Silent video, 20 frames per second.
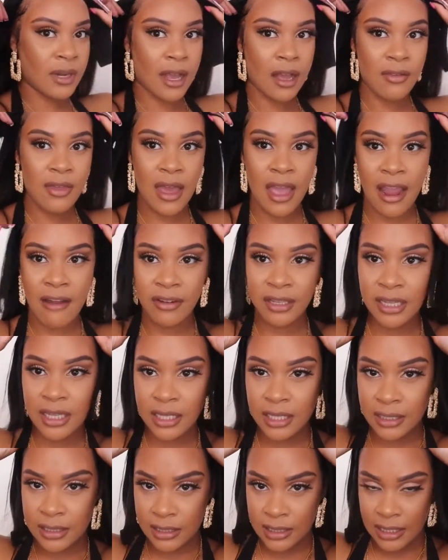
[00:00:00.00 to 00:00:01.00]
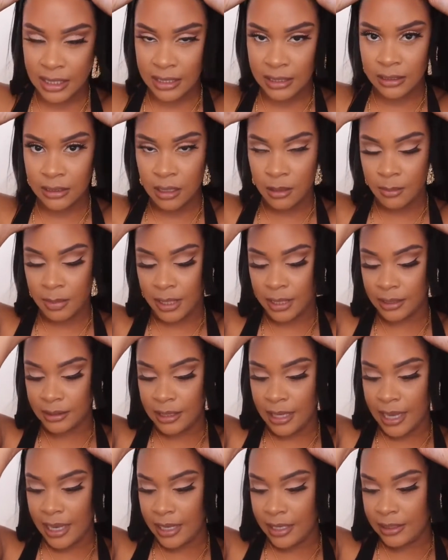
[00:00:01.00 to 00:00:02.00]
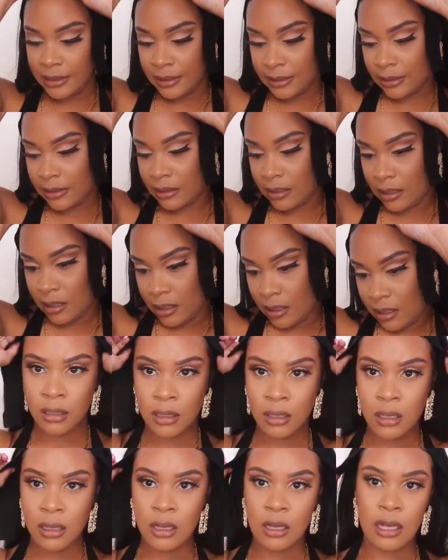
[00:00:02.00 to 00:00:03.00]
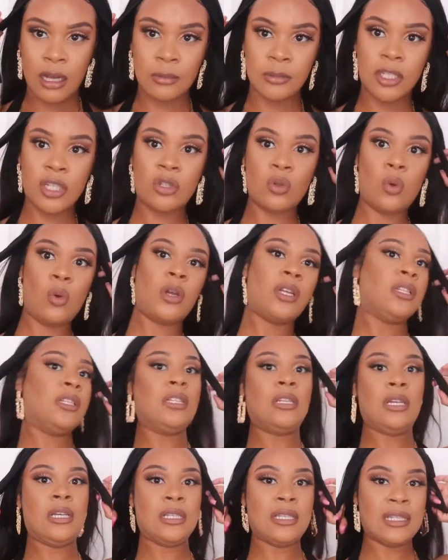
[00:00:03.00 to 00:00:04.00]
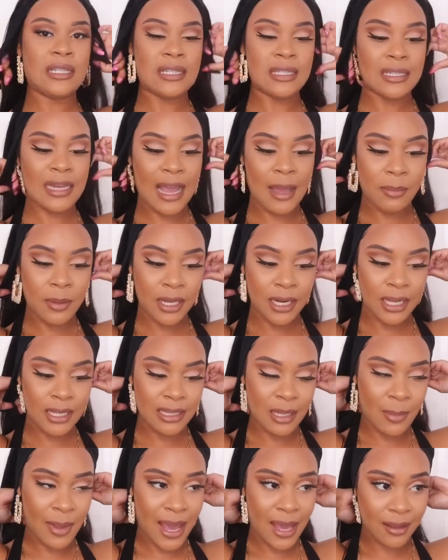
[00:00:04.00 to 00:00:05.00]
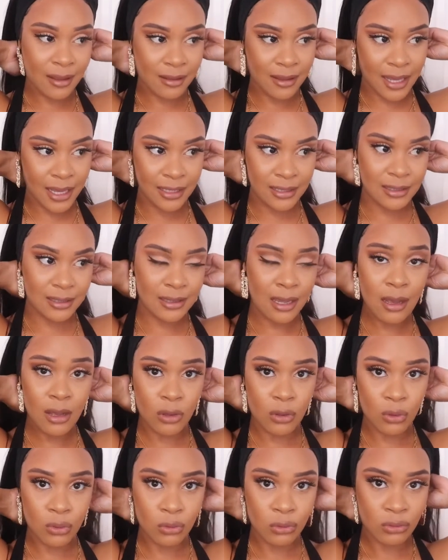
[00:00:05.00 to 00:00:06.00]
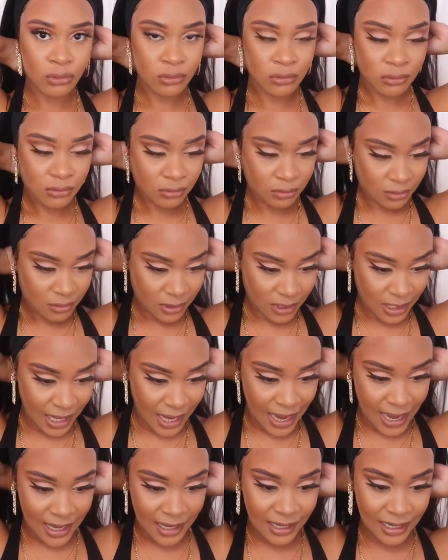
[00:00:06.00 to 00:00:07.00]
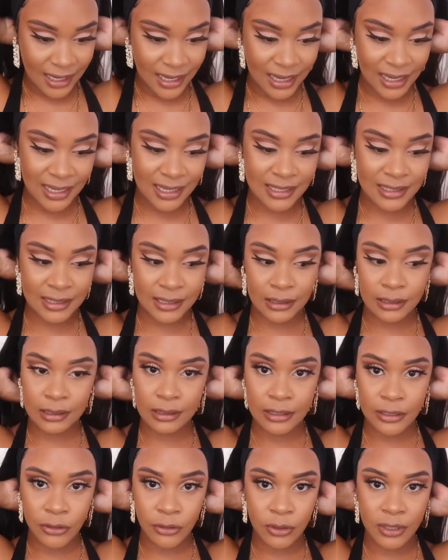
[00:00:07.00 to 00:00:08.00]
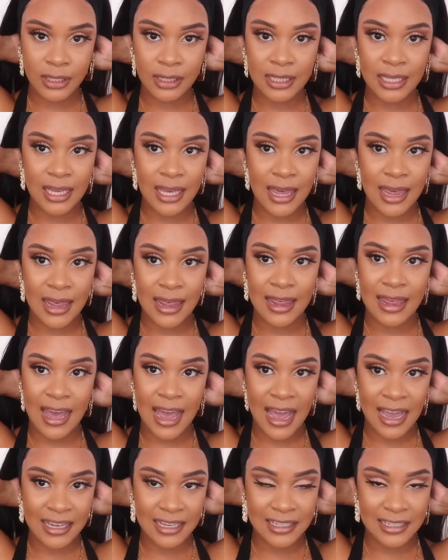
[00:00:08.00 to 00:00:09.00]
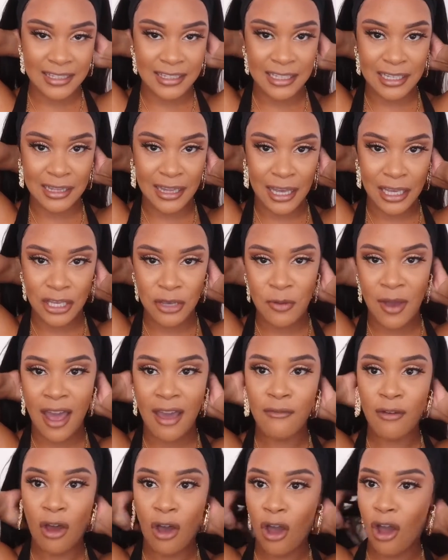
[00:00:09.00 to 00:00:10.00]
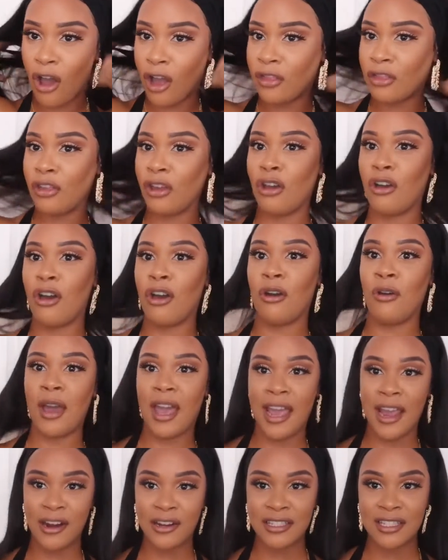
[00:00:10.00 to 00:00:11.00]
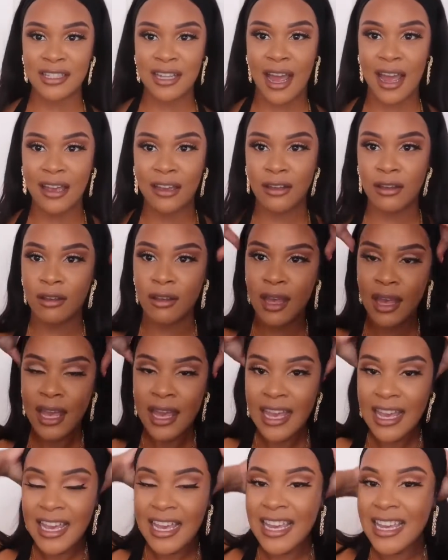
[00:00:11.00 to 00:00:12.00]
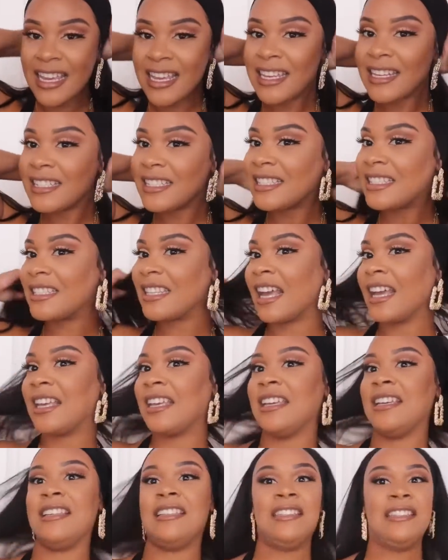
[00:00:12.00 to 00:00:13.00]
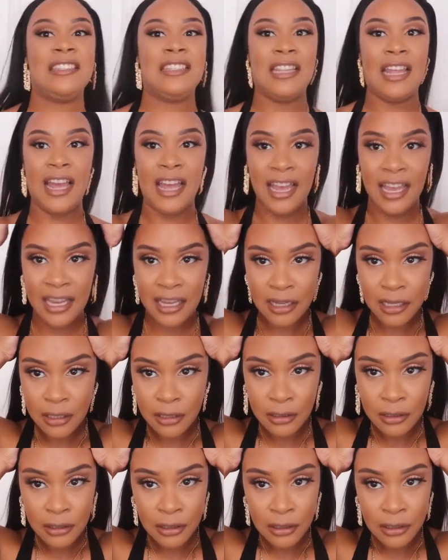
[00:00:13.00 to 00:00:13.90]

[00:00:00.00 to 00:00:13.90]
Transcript: now that everything is in place, I'm just going to snap it in the back like so. And it is literally that easy. Like, you have an on-the-go hairstyle in seconds. Like,